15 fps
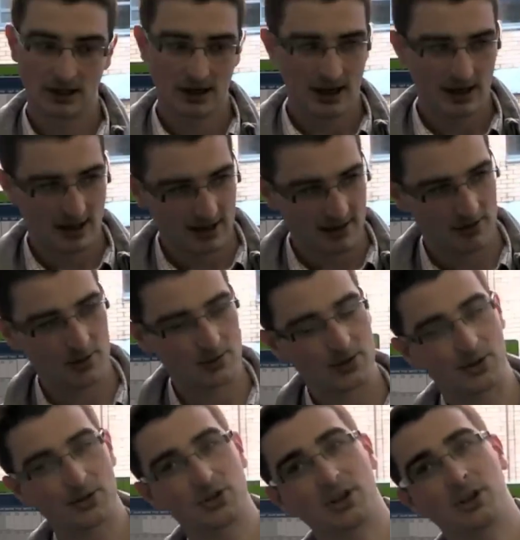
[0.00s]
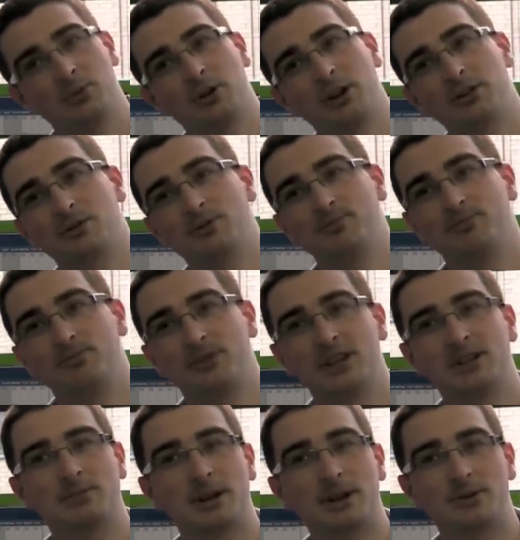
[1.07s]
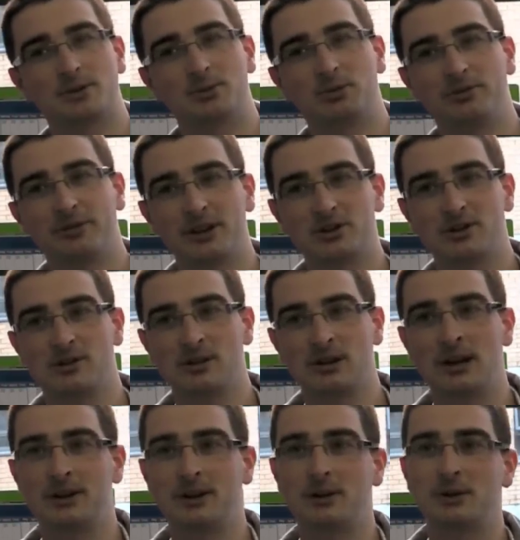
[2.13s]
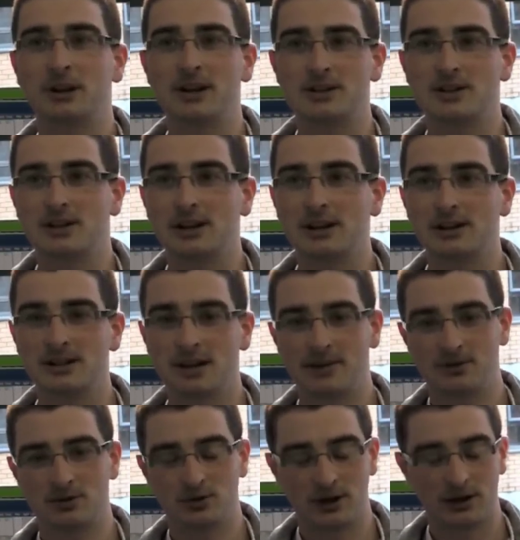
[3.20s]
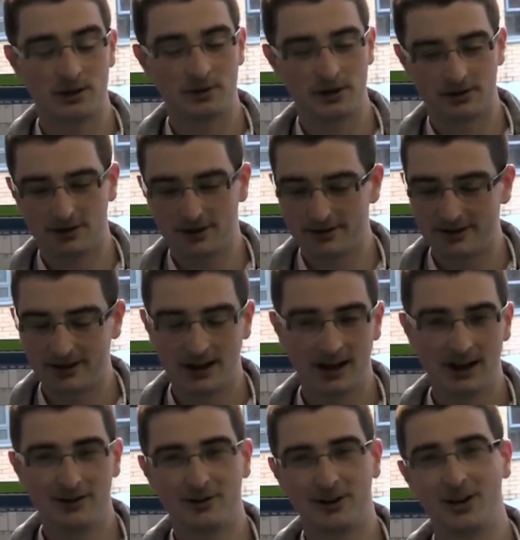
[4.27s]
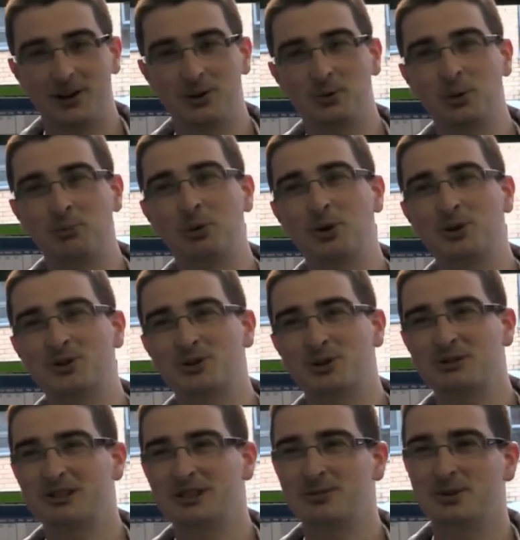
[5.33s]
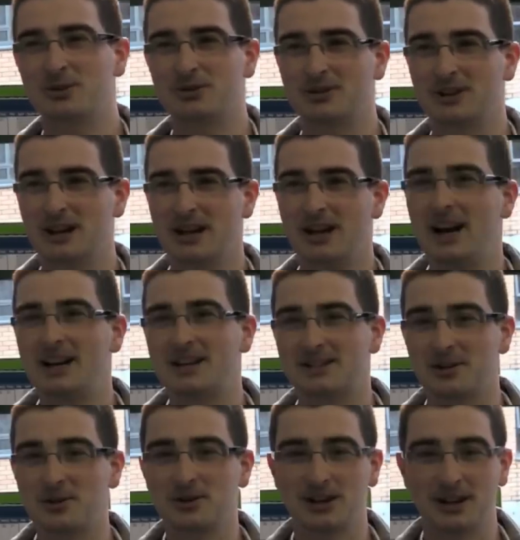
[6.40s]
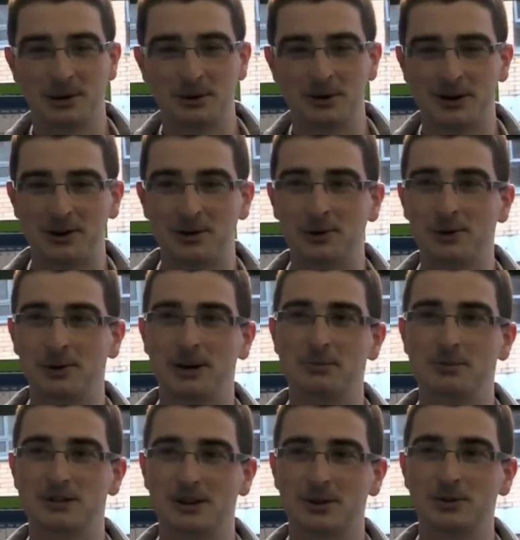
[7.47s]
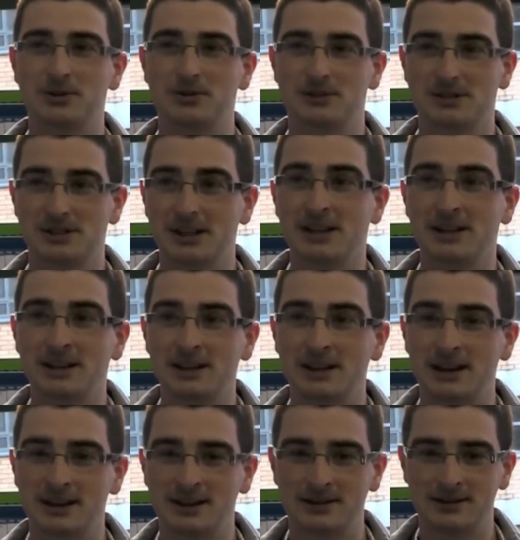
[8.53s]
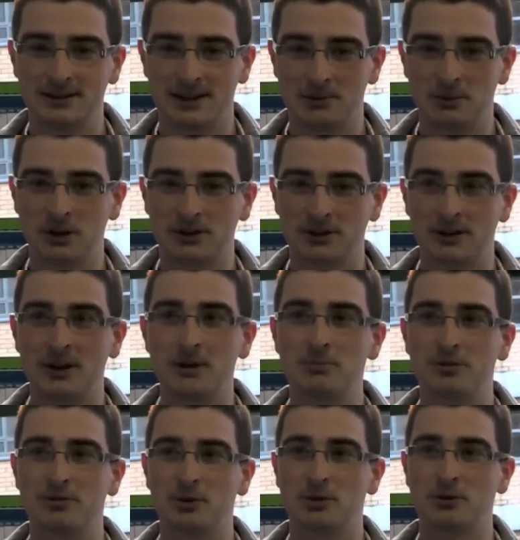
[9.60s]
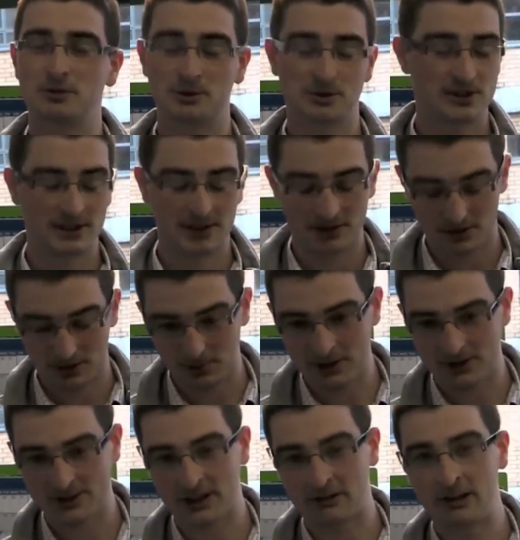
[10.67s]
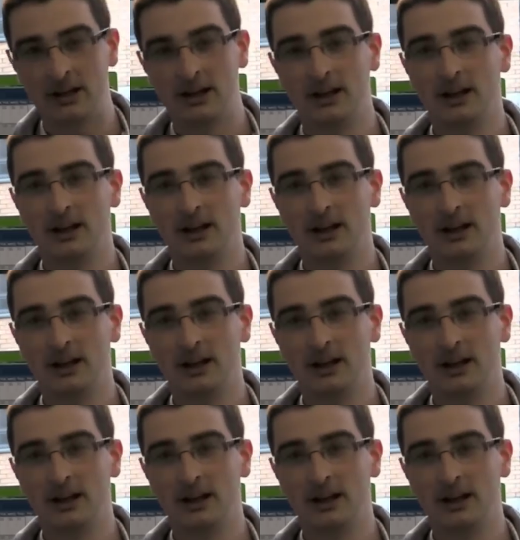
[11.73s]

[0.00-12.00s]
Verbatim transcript: Again, you touch on whether these players are professional or not, are they entitled to have a drink? I mean, if, if I hear one more story about a certain Limerick hurler that was out seen in, in Limerick the night before, or seen in Dublin, sorry,